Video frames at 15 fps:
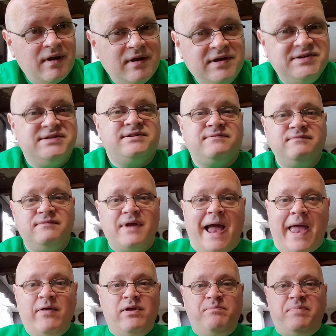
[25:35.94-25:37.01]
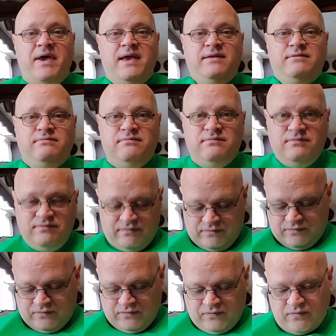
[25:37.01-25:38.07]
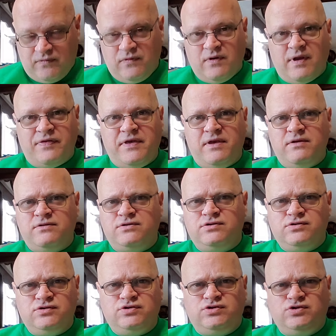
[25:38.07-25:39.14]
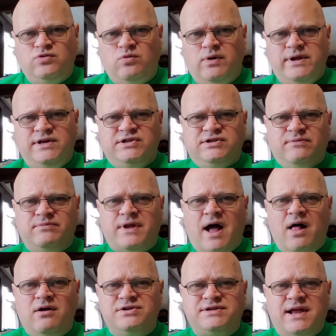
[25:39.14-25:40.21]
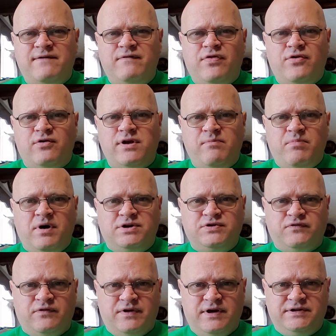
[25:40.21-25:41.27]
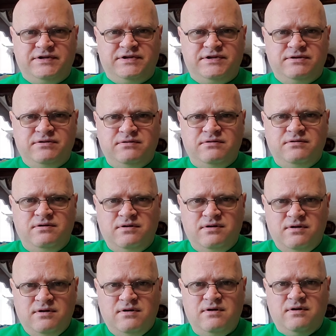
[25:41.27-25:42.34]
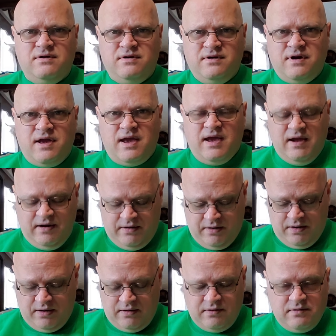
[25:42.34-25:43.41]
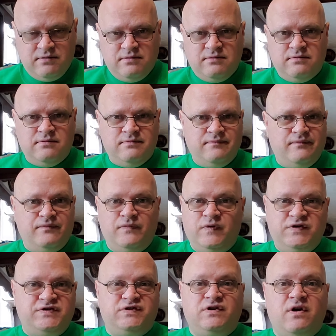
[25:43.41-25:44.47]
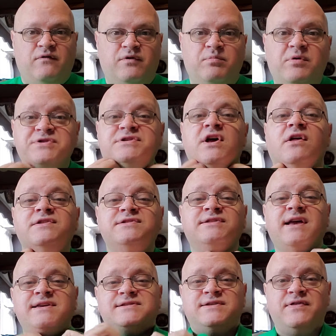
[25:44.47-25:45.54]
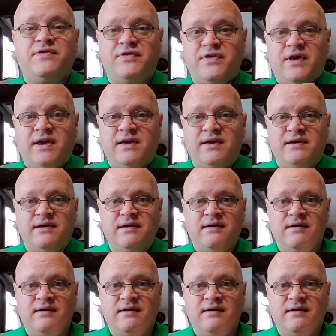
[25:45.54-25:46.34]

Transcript: because I only paid, I think, twenty some dollars, not even thirty bucks for this, and uh, this is comfortable as hell. It's nice and thick.